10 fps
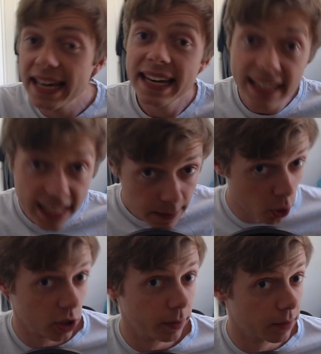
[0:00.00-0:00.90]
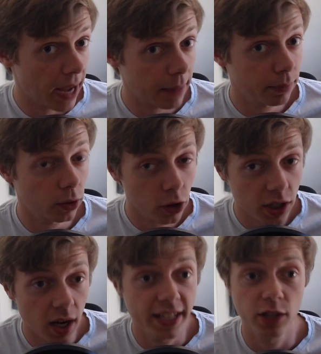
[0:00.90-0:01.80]
It is possible to
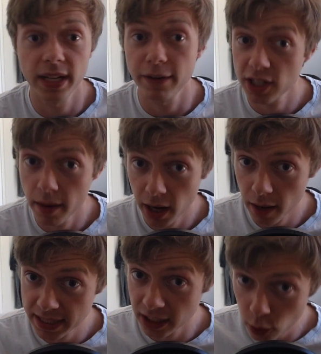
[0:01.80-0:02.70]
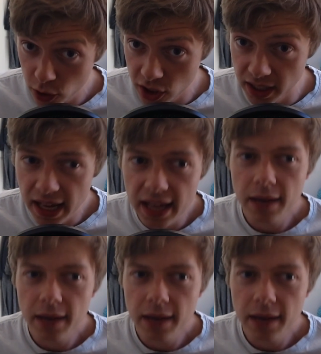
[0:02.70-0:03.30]
backport, I do it every time I update Lucien,